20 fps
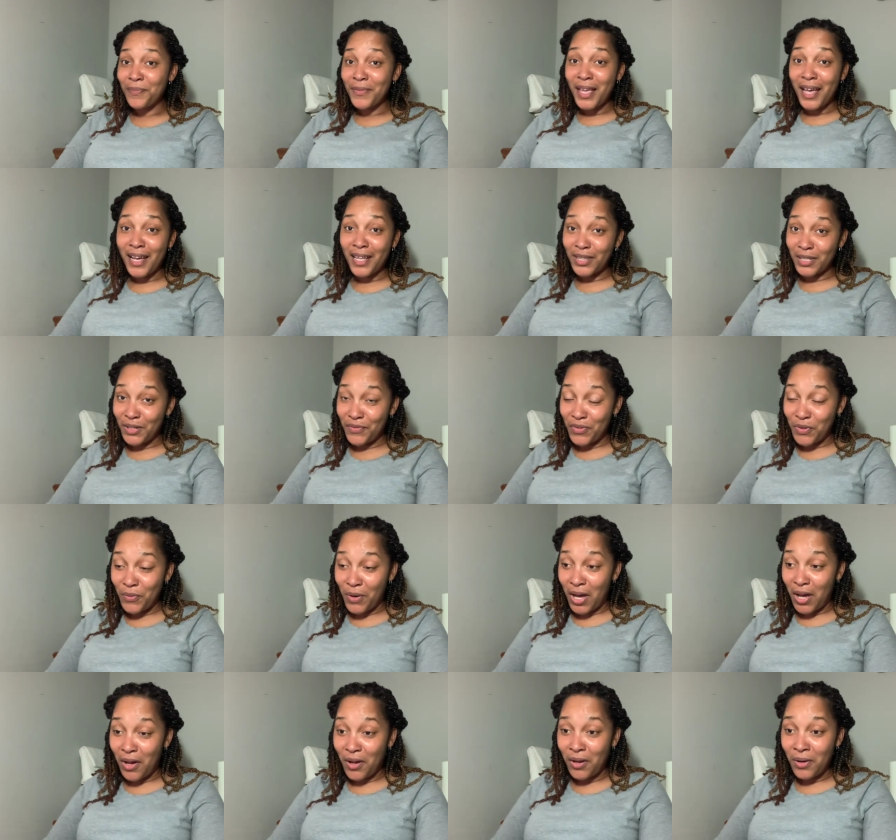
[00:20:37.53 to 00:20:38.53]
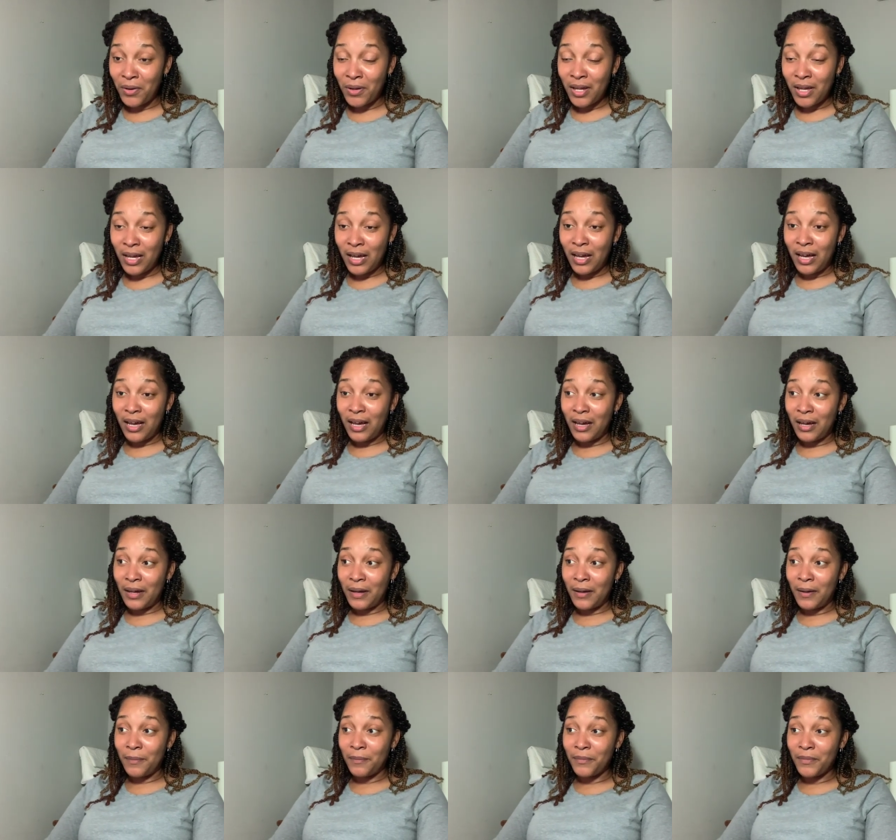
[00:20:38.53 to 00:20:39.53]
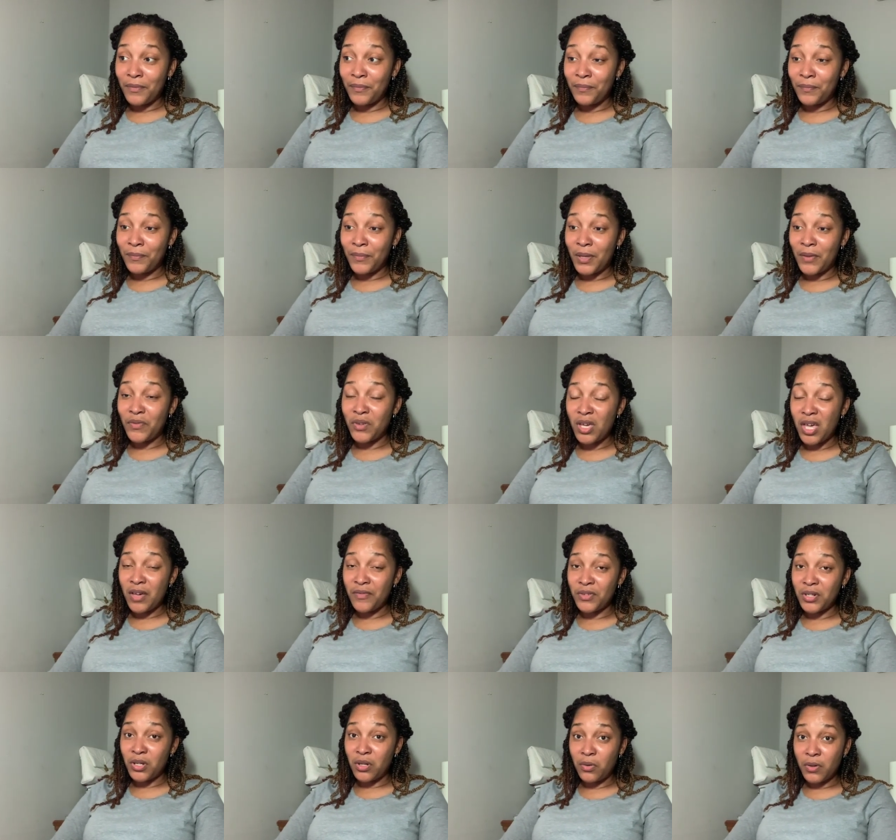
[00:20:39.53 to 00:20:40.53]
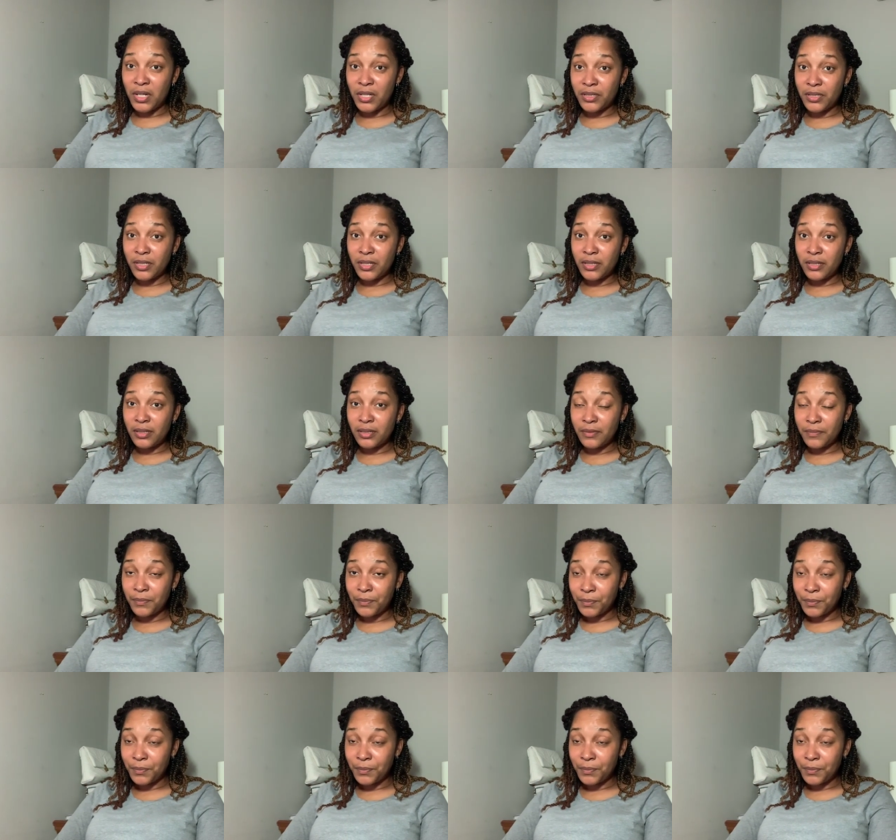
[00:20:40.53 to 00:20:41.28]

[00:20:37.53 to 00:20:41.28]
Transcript: I love you all. Um, if you have any questions,